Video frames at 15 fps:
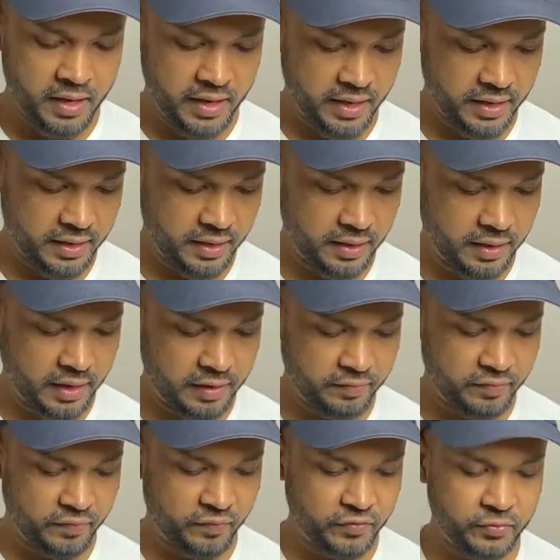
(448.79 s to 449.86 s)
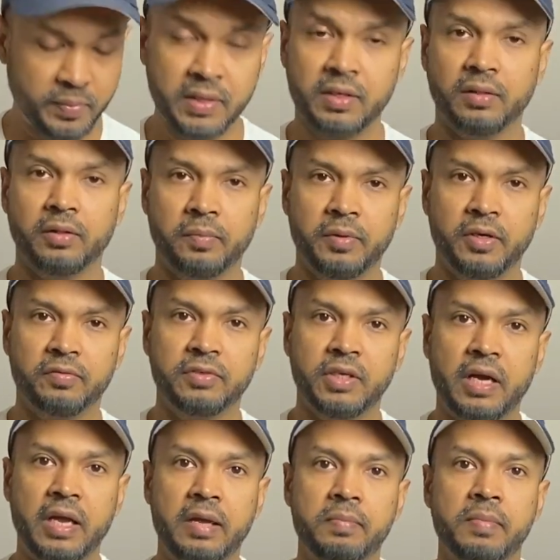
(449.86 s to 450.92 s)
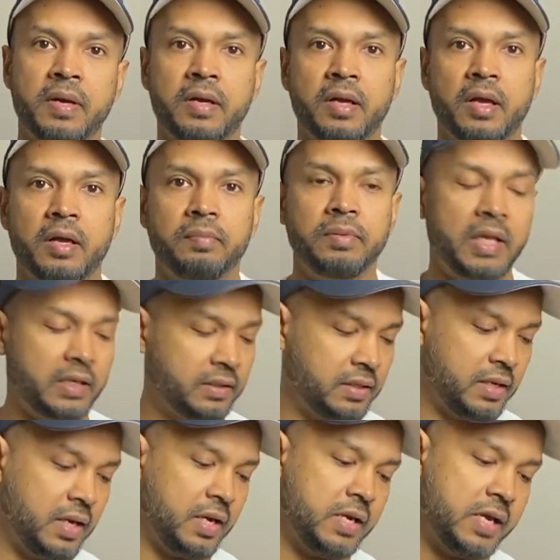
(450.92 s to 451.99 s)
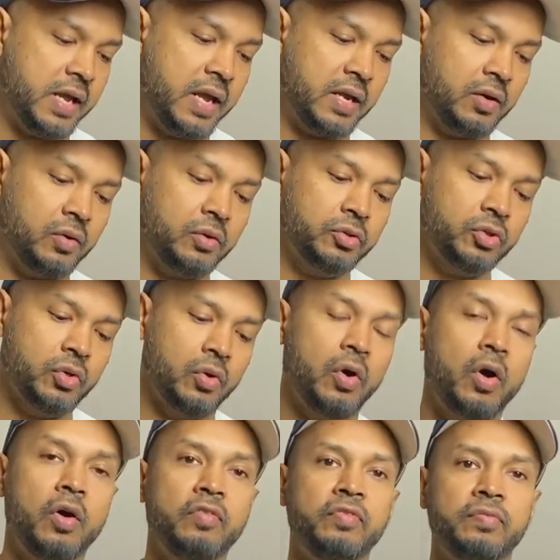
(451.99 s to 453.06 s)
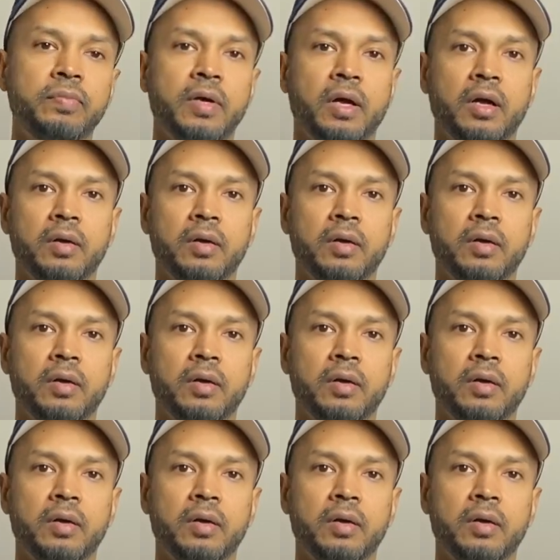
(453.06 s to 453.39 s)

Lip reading: and I've spent a little bit of time plugged it in and also off